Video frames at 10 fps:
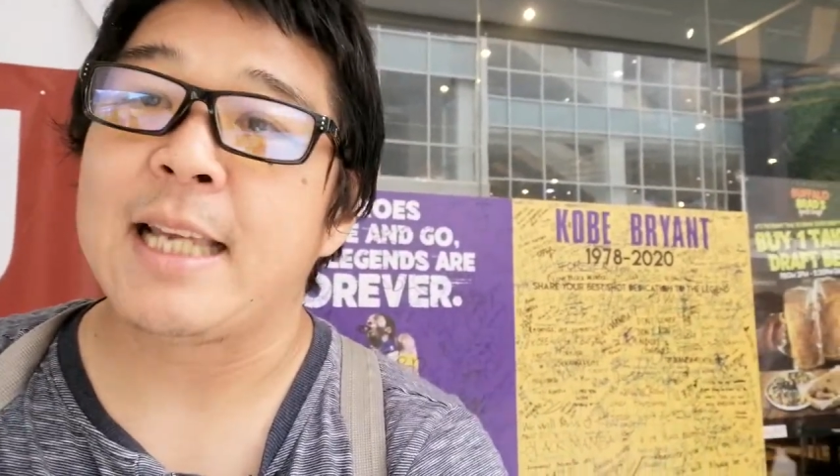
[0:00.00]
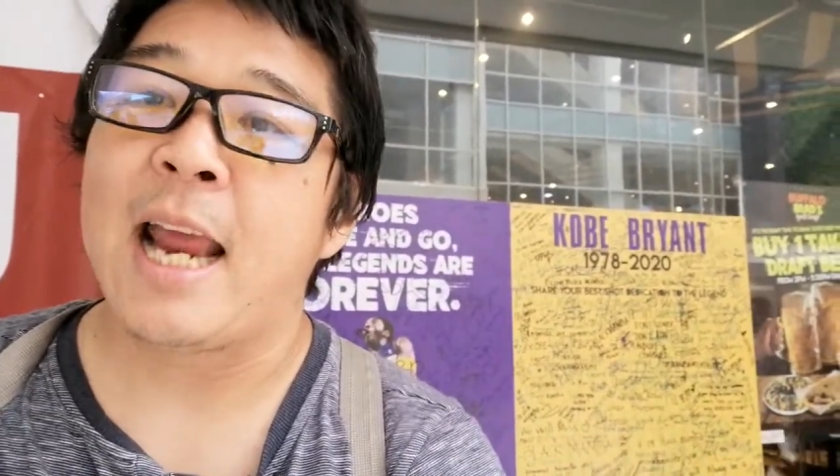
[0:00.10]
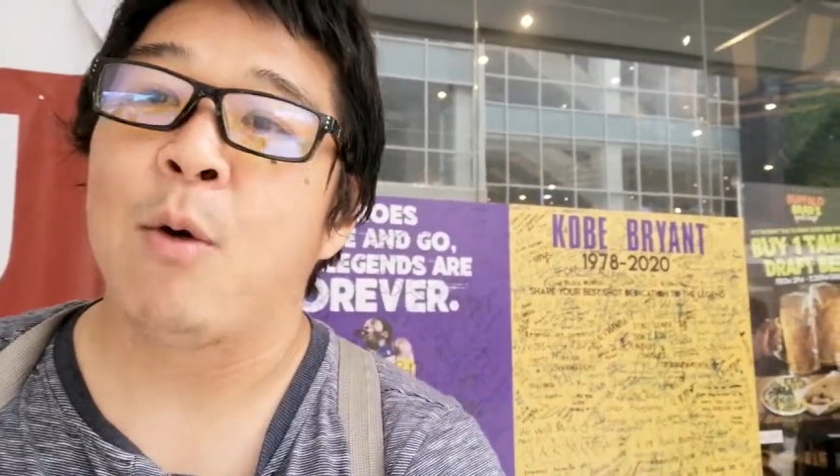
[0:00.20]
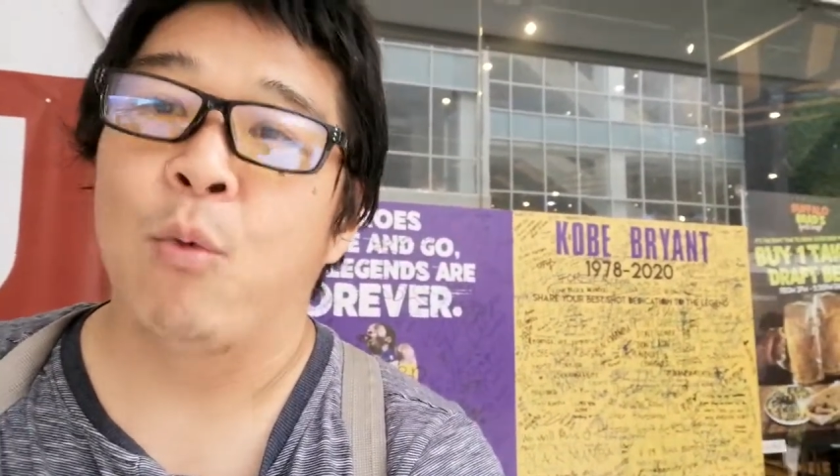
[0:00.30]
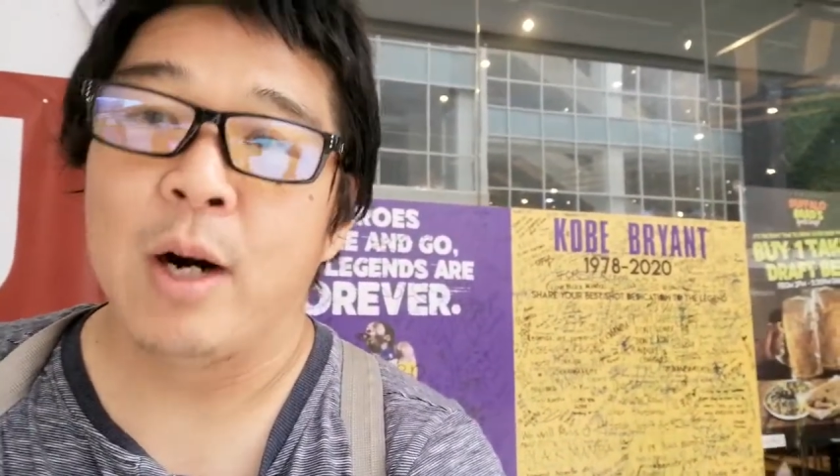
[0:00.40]

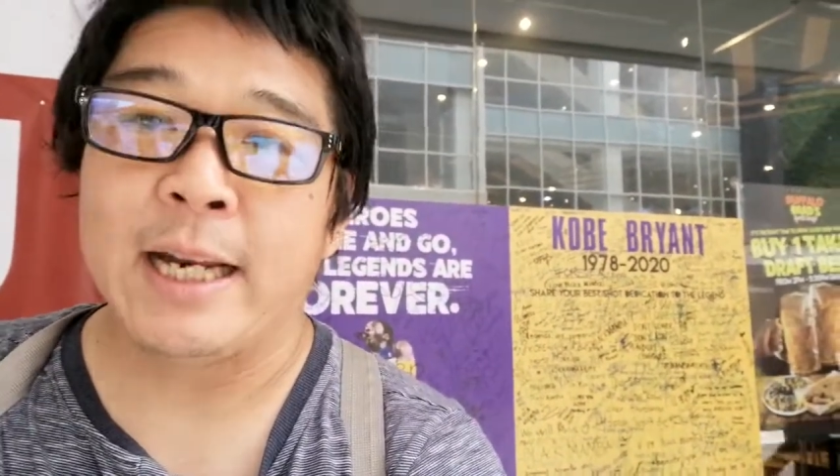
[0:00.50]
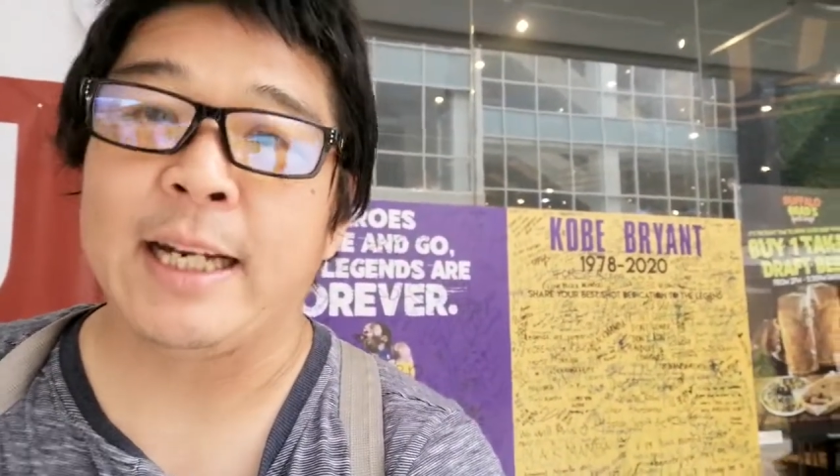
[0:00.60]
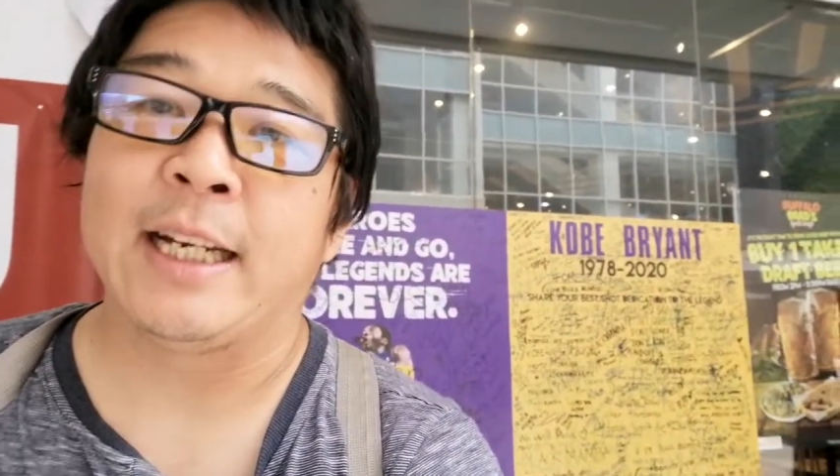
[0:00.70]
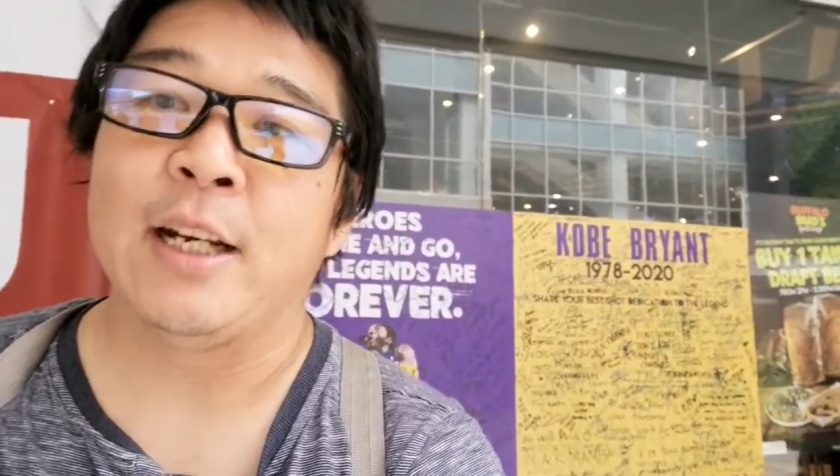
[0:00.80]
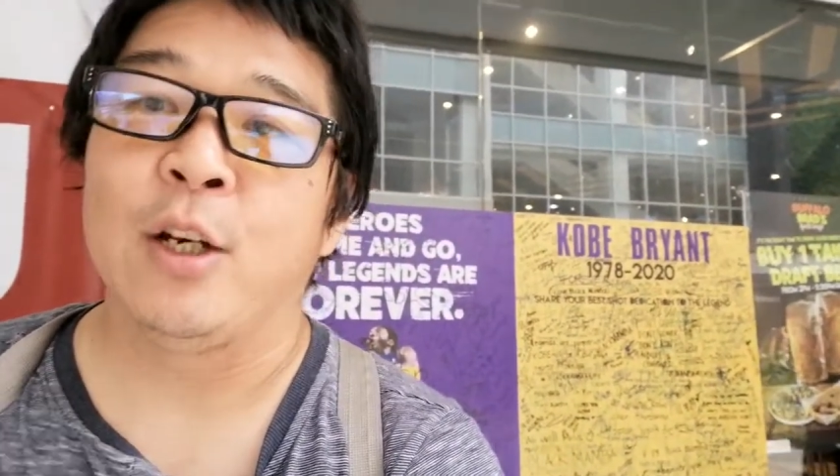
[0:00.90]
and what he
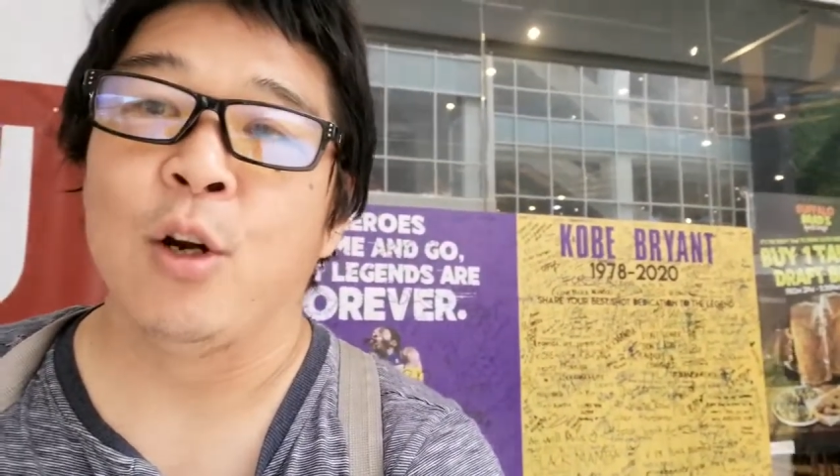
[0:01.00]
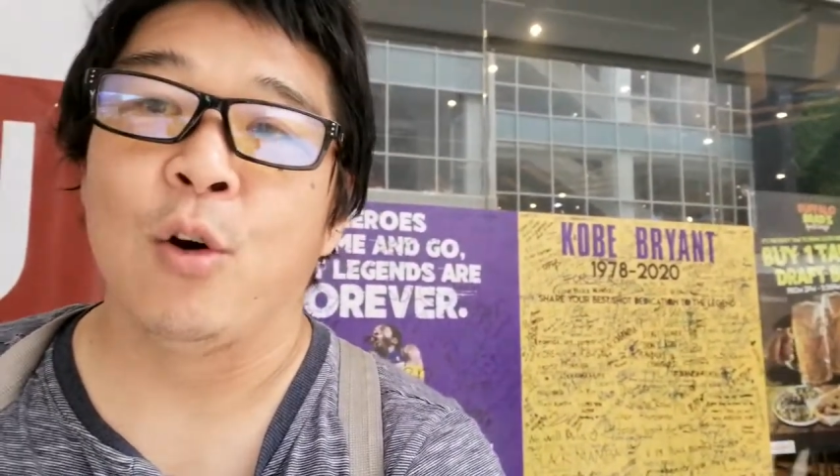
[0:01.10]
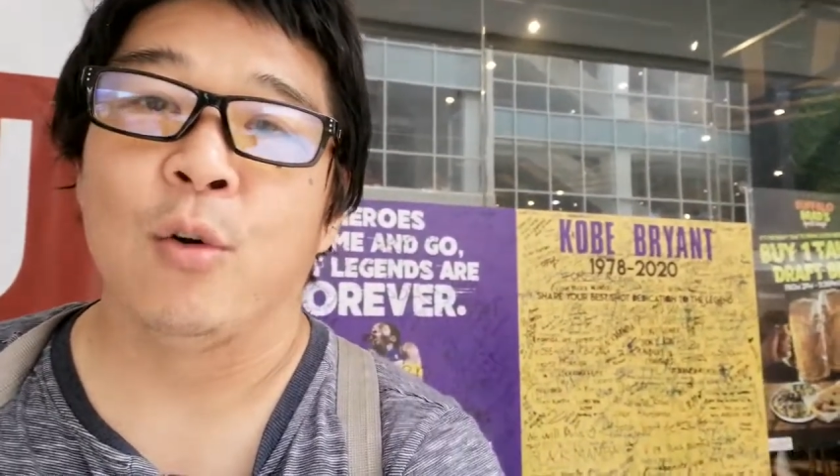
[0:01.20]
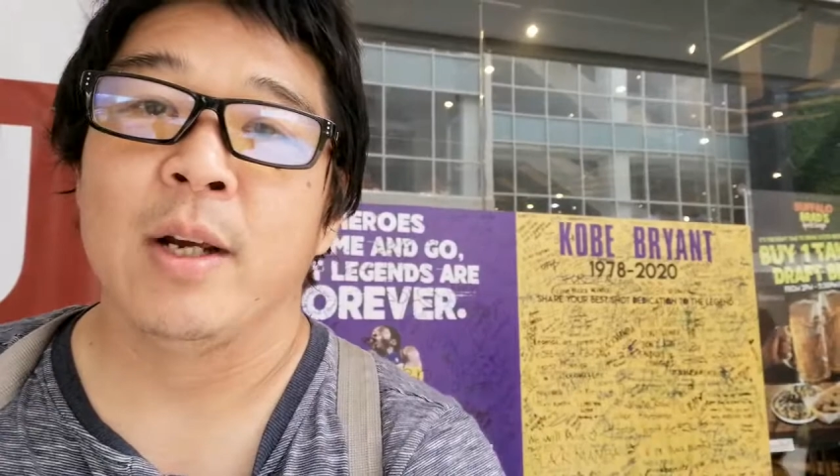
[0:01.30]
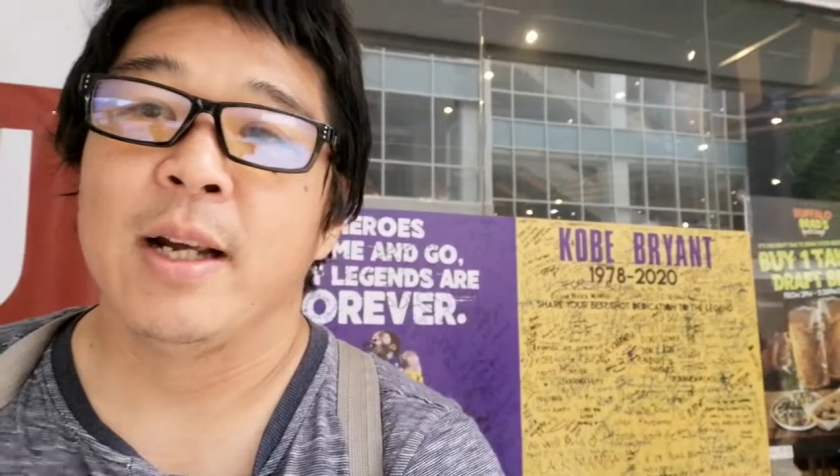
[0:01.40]
can do